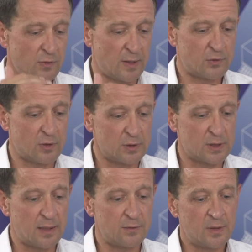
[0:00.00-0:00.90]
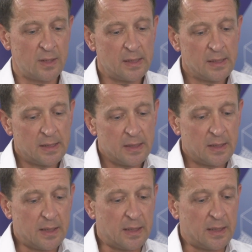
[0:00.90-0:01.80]
drives cost out.
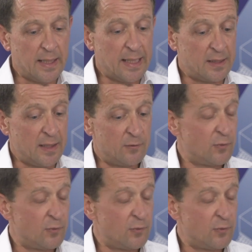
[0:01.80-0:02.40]
And